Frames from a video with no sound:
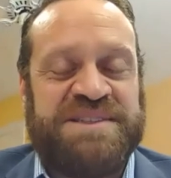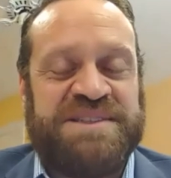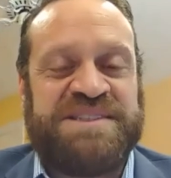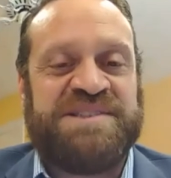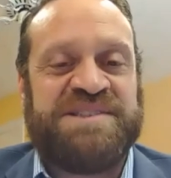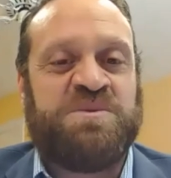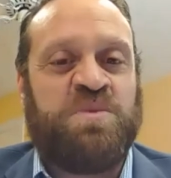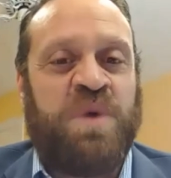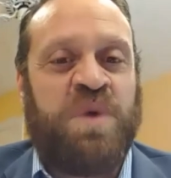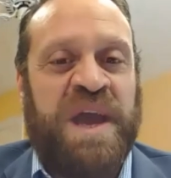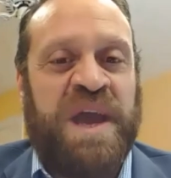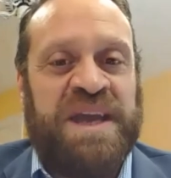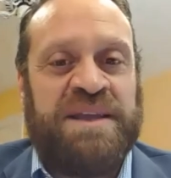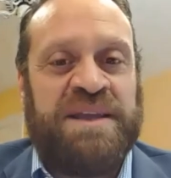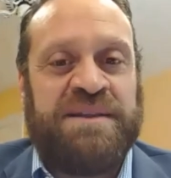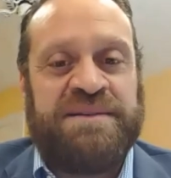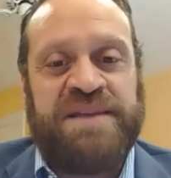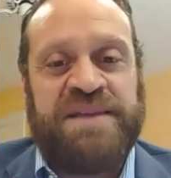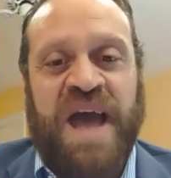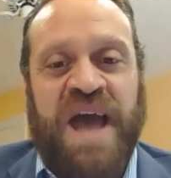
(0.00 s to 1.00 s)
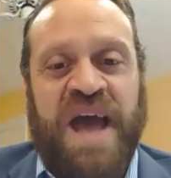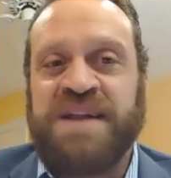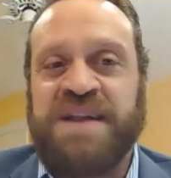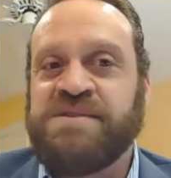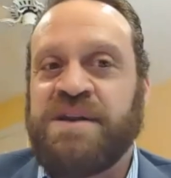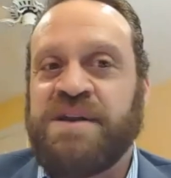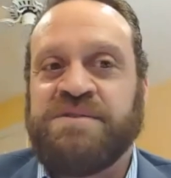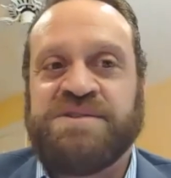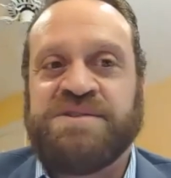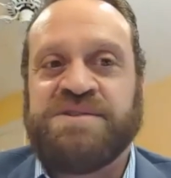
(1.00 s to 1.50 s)
was, so wait, I
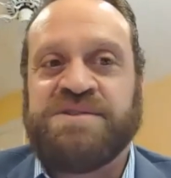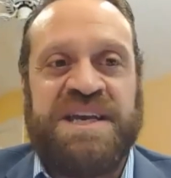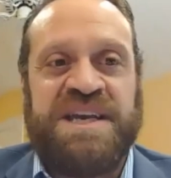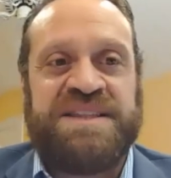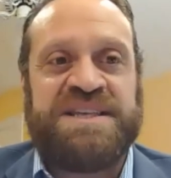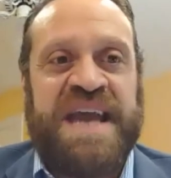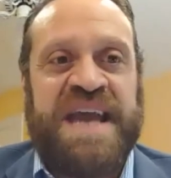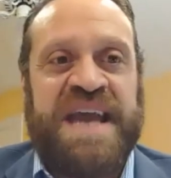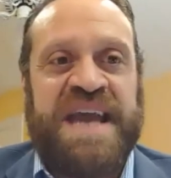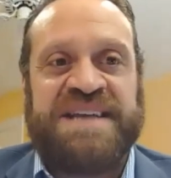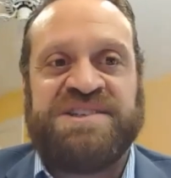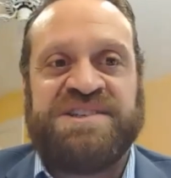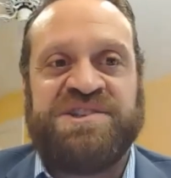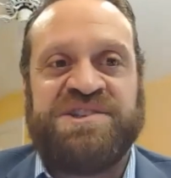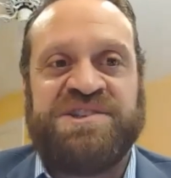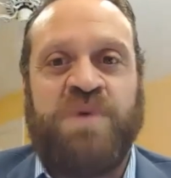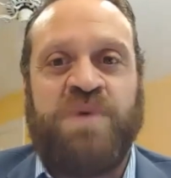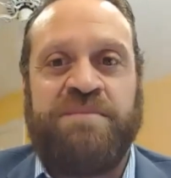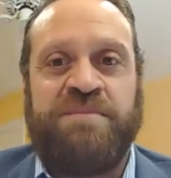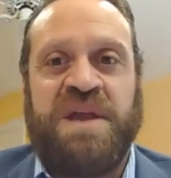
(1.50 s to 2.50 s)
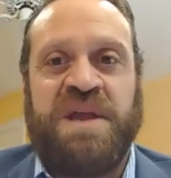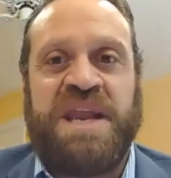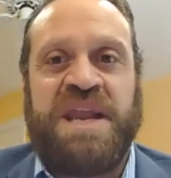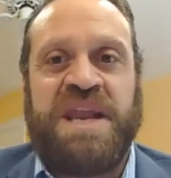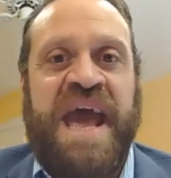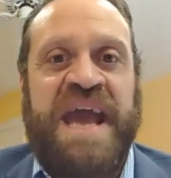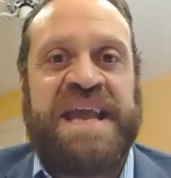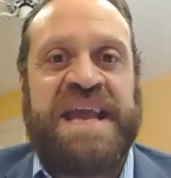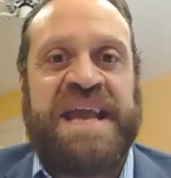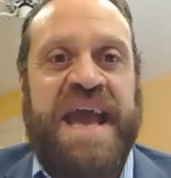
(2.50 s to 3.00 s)
don't understand the catch. You want me to
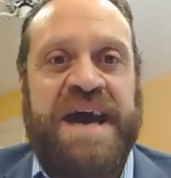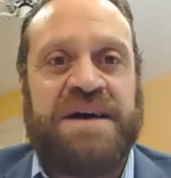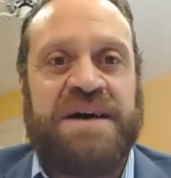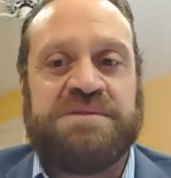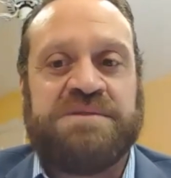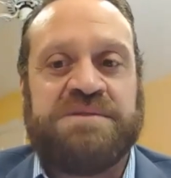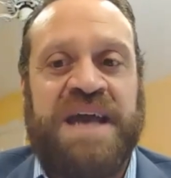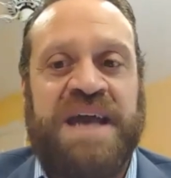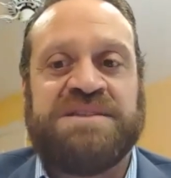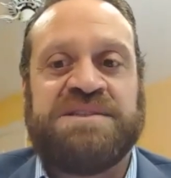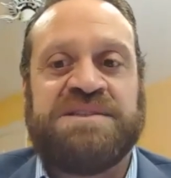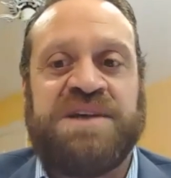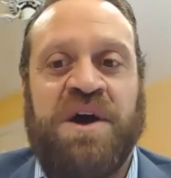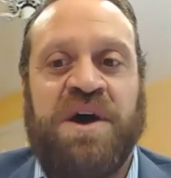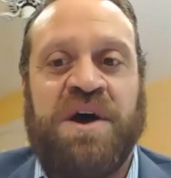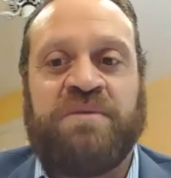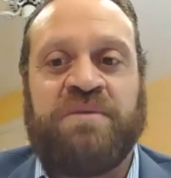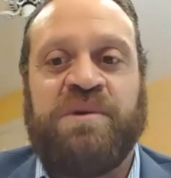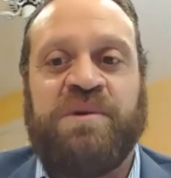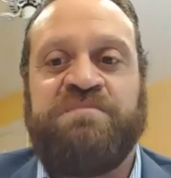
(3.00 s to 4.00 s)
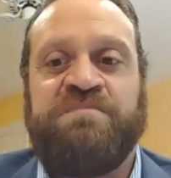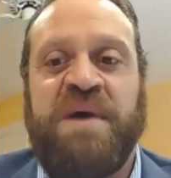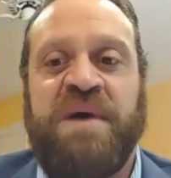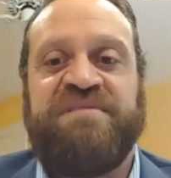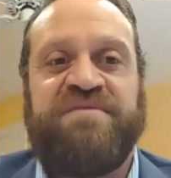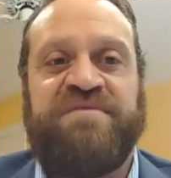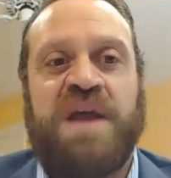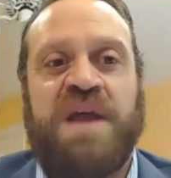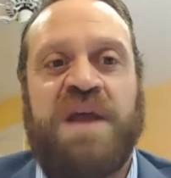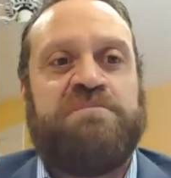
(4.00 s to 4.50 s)
hang out and talk with my
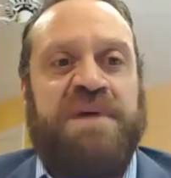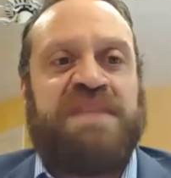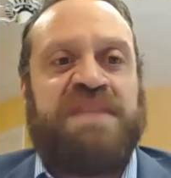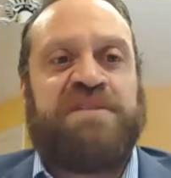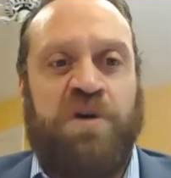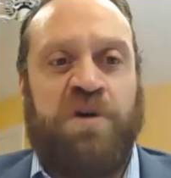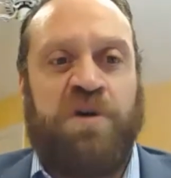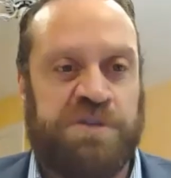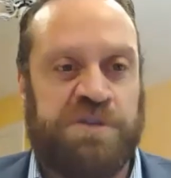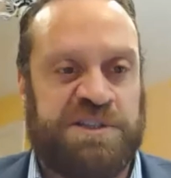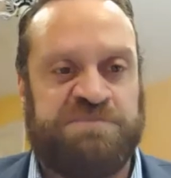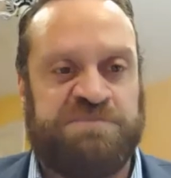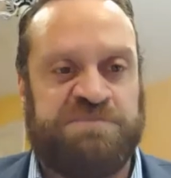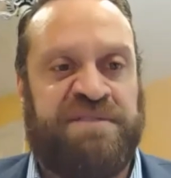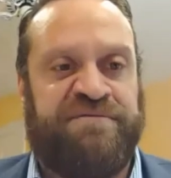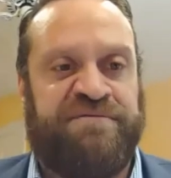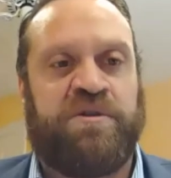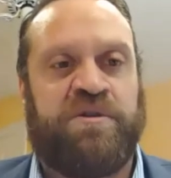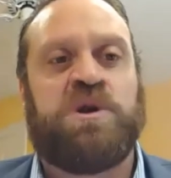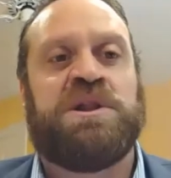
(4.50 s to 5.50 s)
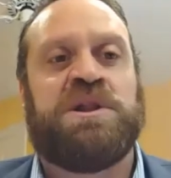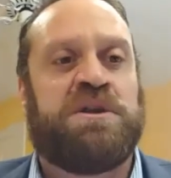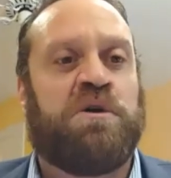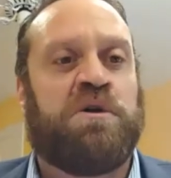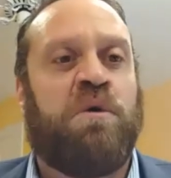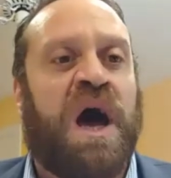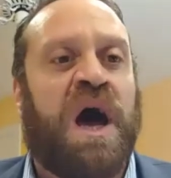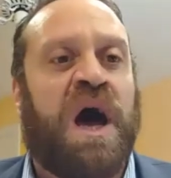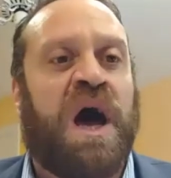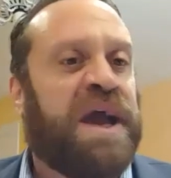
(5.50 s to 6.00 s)
friend Beth Goldsmith for a
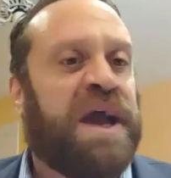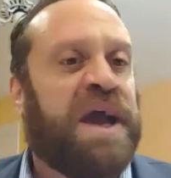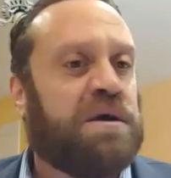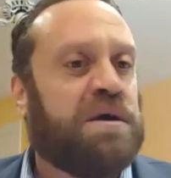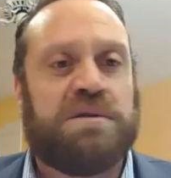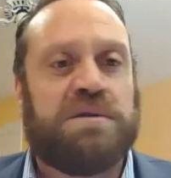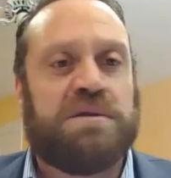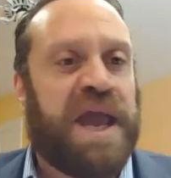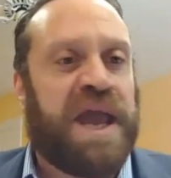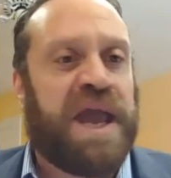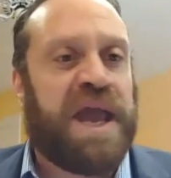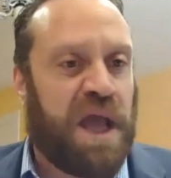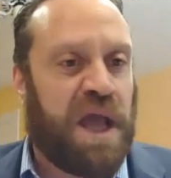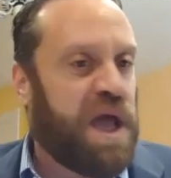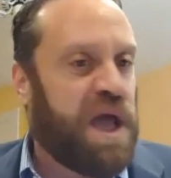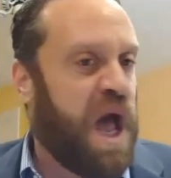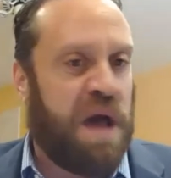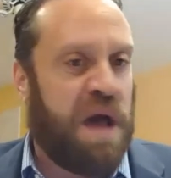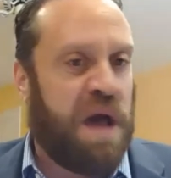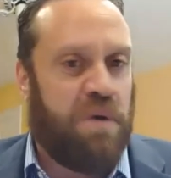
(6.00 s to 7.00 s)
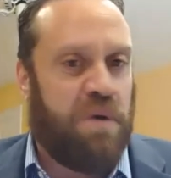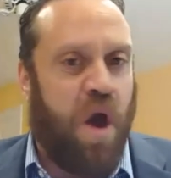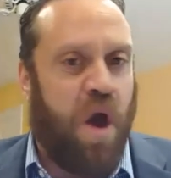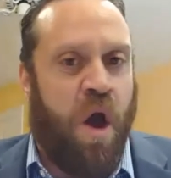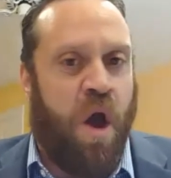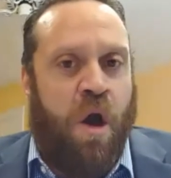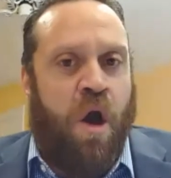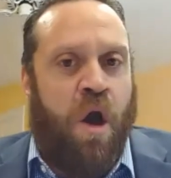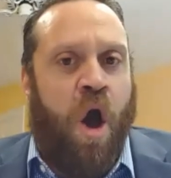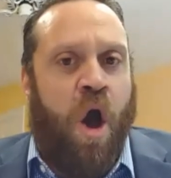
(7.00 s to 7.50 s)
little while? Like,
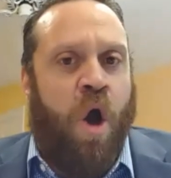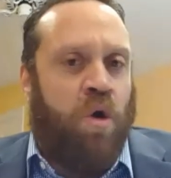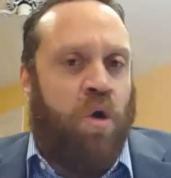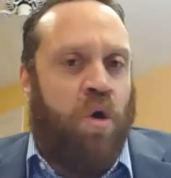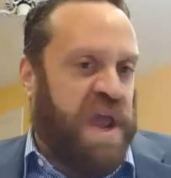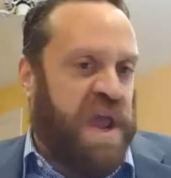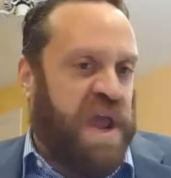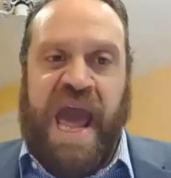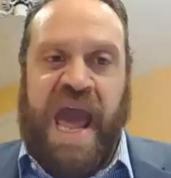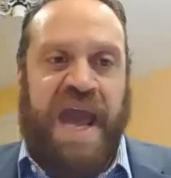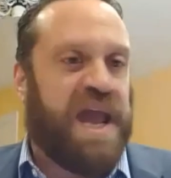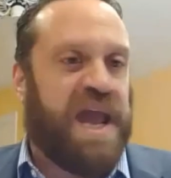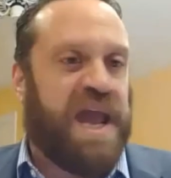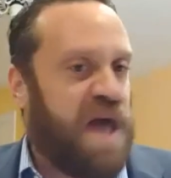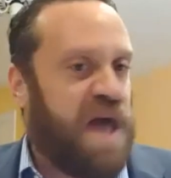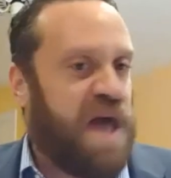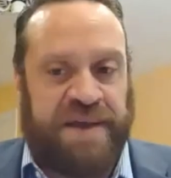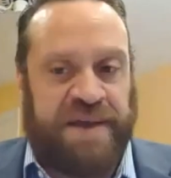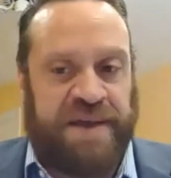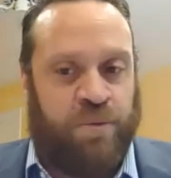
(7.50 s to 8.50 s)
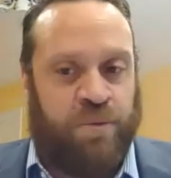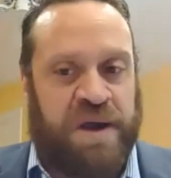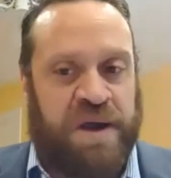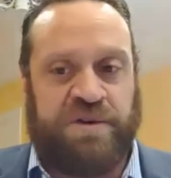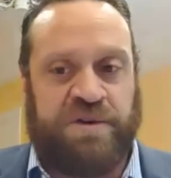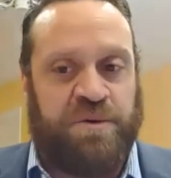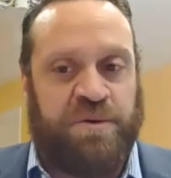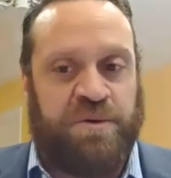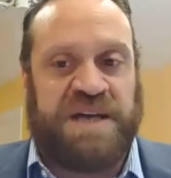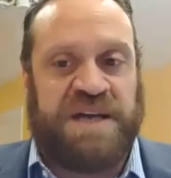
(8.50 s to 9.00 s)
okay, like, where
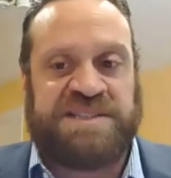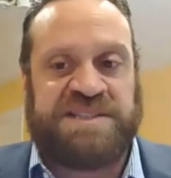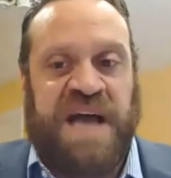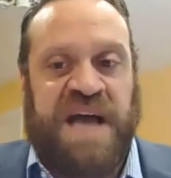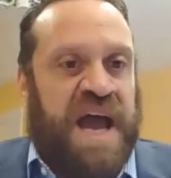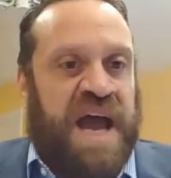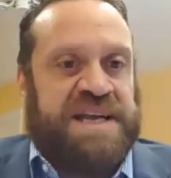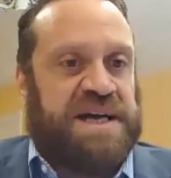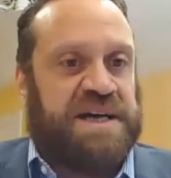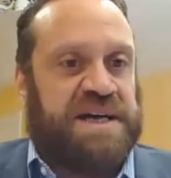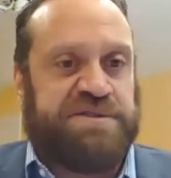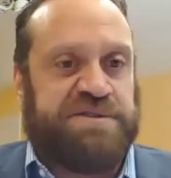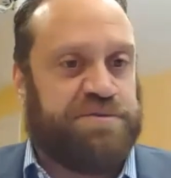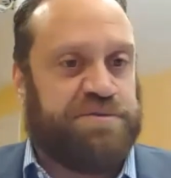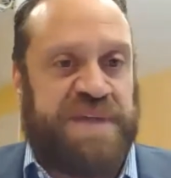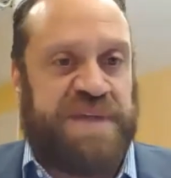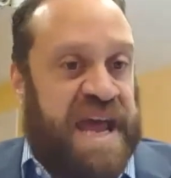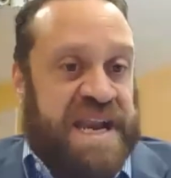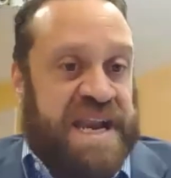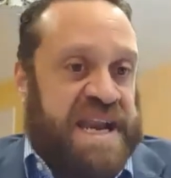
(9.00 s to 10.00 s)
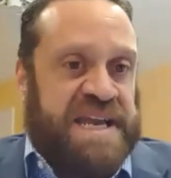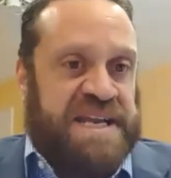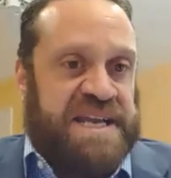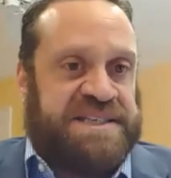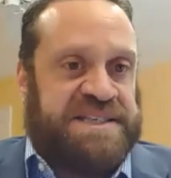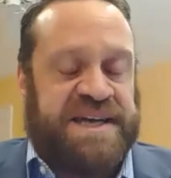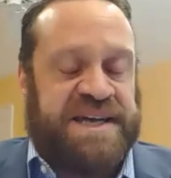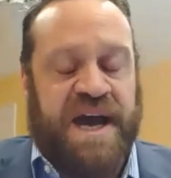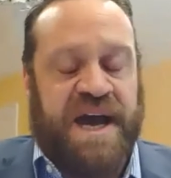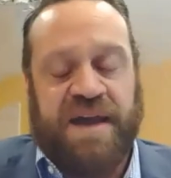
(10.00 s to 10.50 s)
do I sign? I'll do that
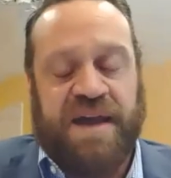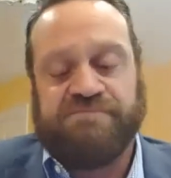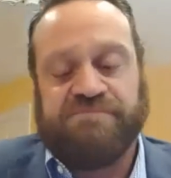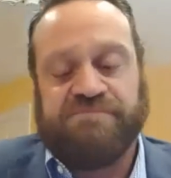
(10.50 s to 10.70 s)
anytime.